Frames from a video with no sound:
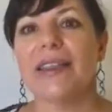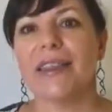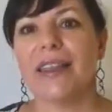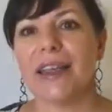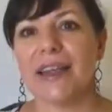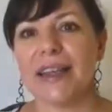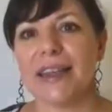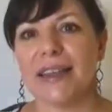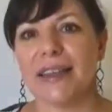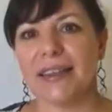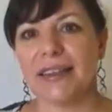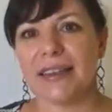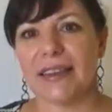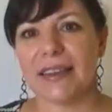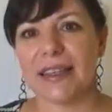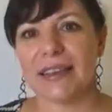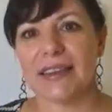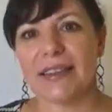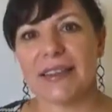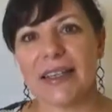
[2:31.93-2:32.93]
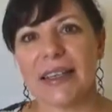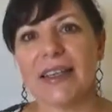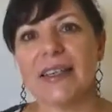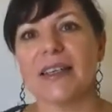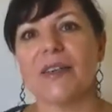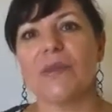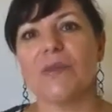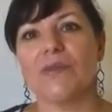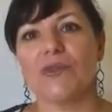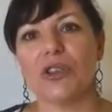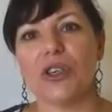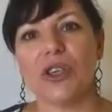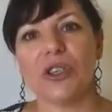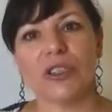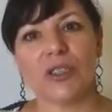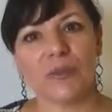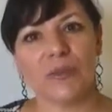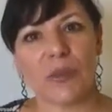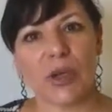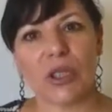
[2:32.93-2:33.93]
they started trying
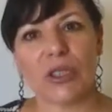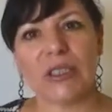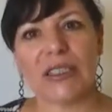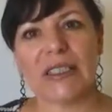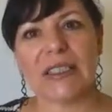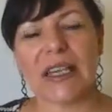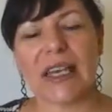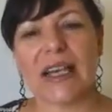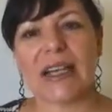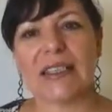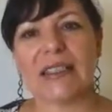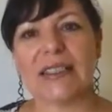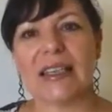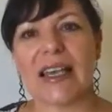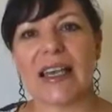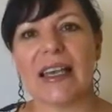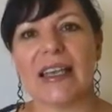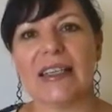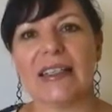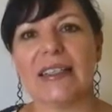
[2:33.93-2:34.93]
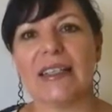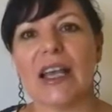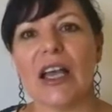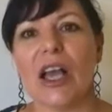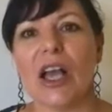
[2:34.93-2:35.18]
to multitask, and